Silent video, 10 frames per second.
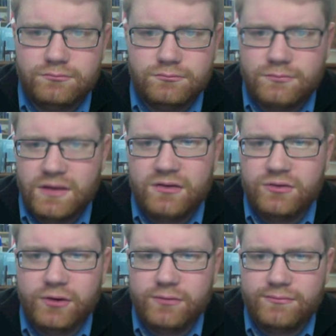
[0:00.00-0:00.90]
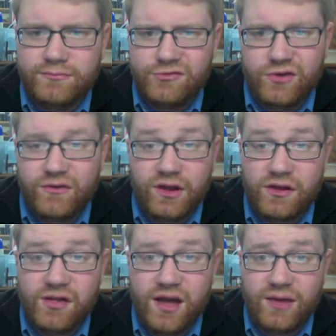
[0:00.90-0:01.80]
I don't know, shoveling a
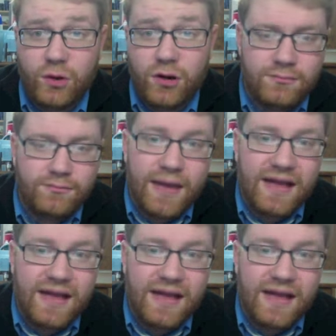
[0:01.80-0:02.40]
sidewalk. Bad